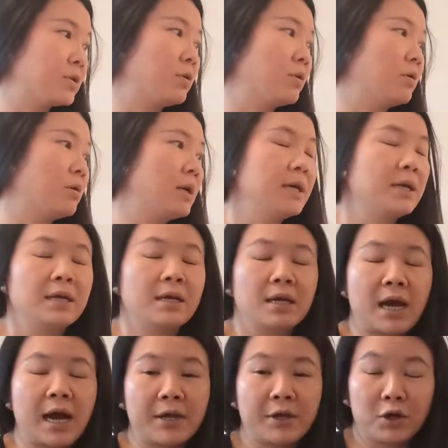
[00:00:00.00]
So
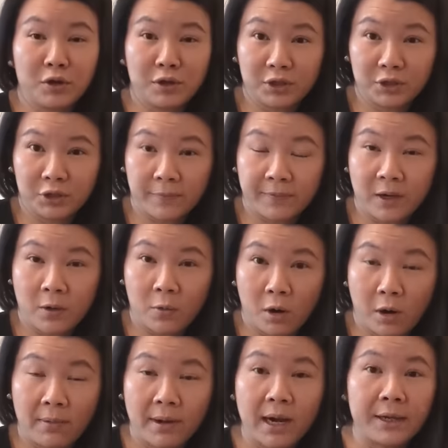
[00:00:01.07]
are you going shopping at
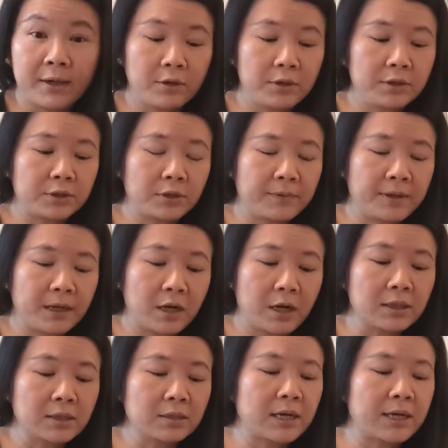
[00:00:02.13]
Walmart? Are you going shopping at
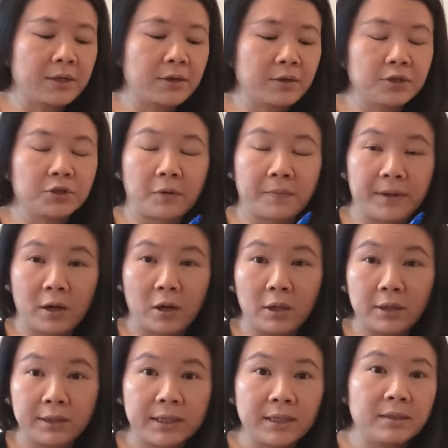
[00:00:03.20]
Costco? Are you going shopping at
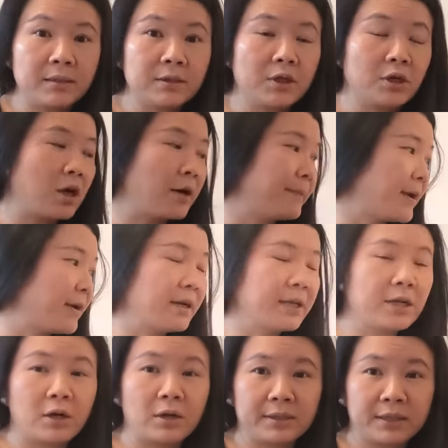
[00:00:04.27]
Aldi? You know,
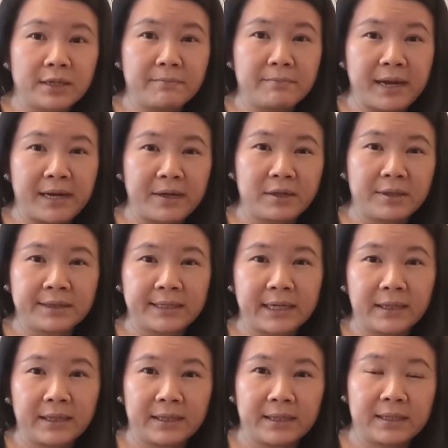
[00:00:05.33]
apparently Aldi might not
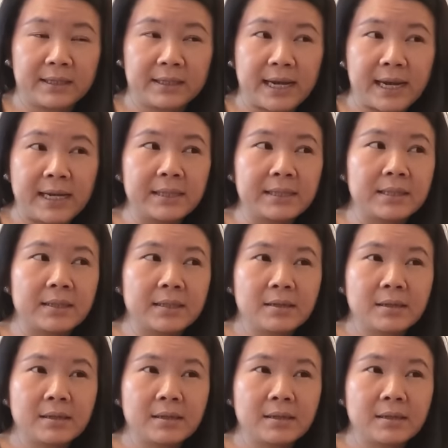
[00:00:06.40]
sell it this size.